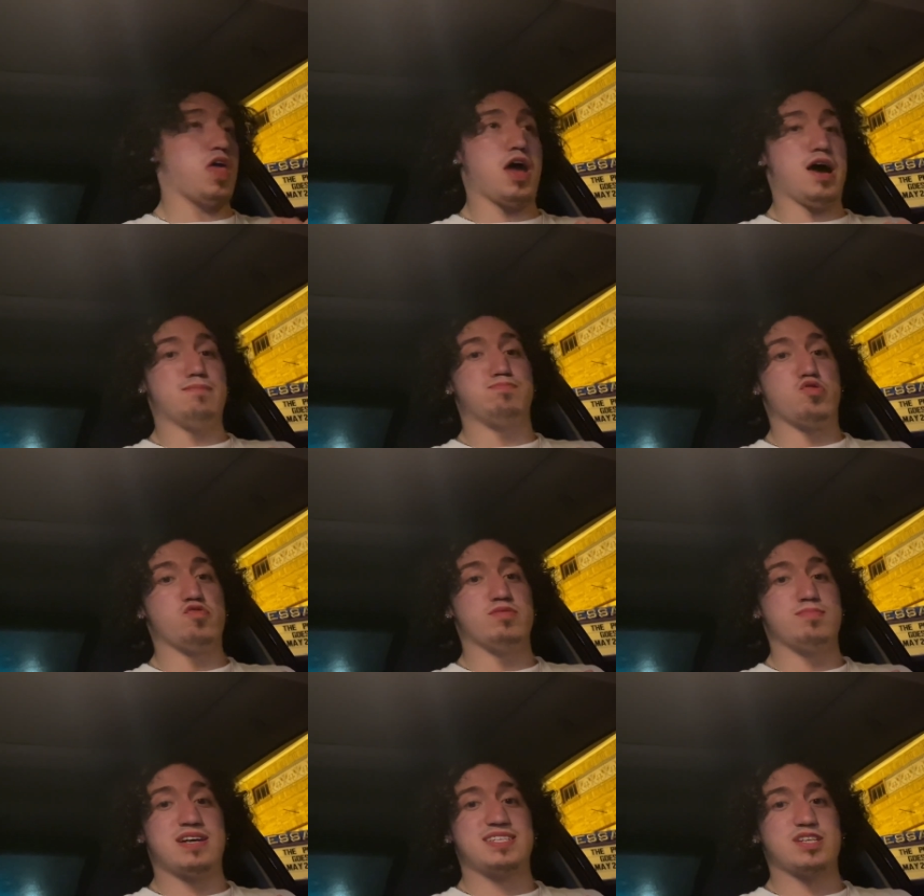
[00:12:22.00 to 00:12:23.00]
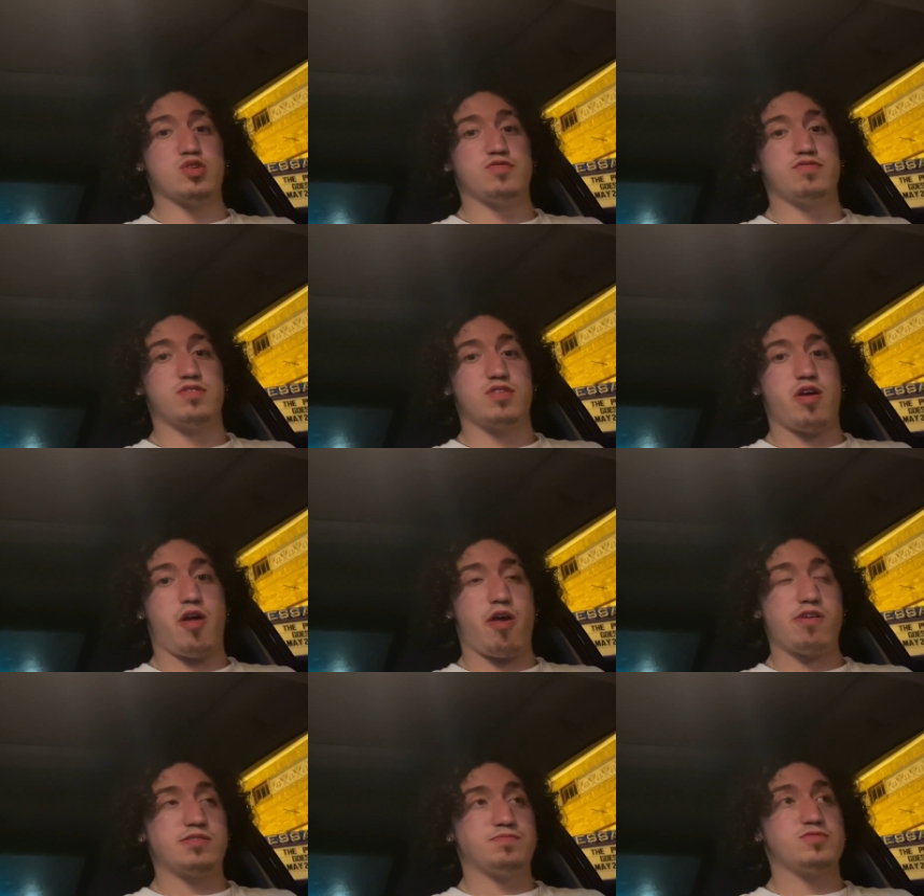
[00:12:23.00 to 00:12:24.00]
I'm proving myself
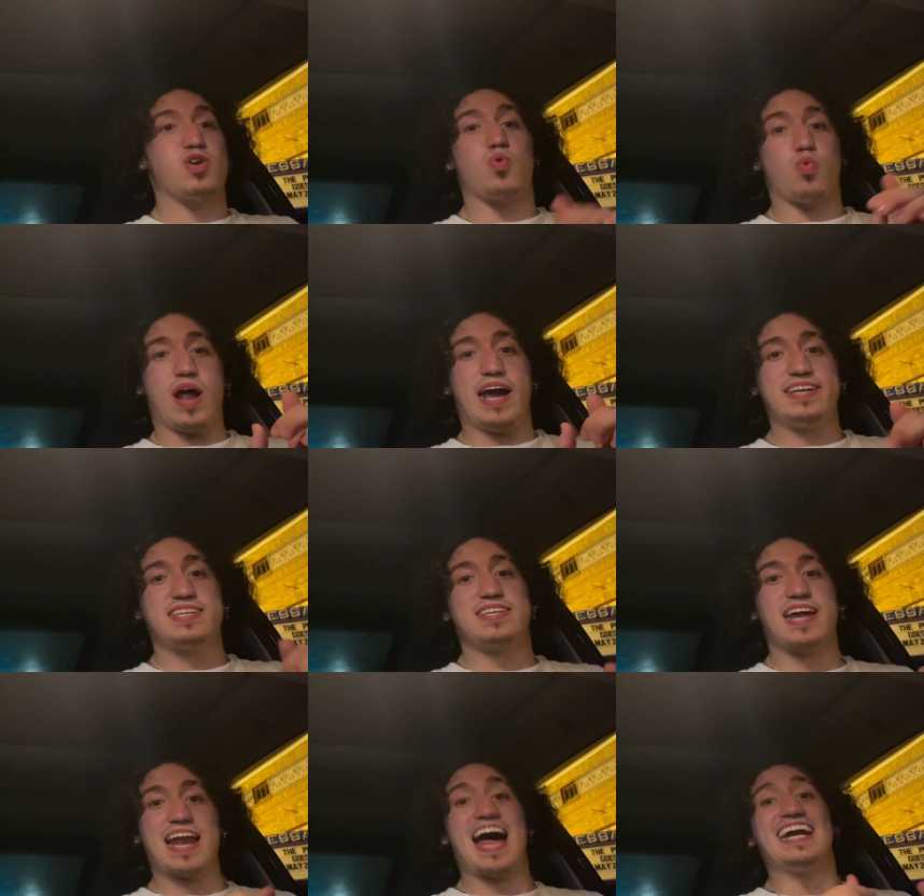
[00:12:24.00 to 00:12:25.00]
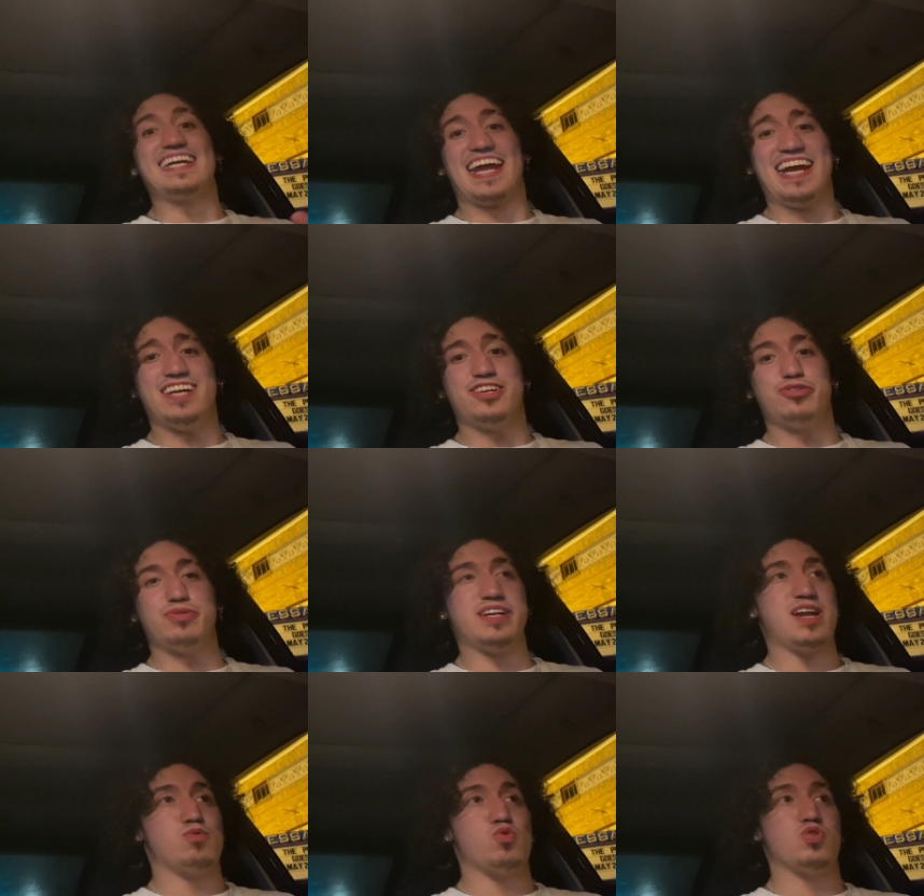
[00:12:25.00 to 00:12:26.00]
right that I can do it and
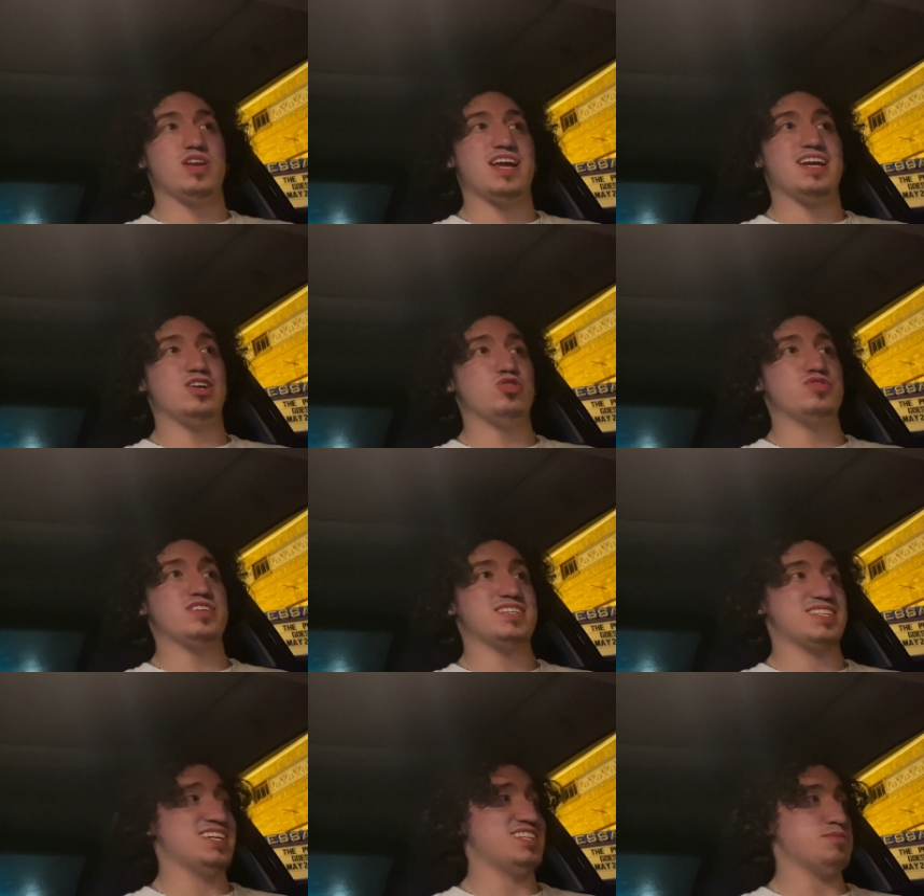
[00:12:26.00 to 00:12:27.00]
I won't let little things get to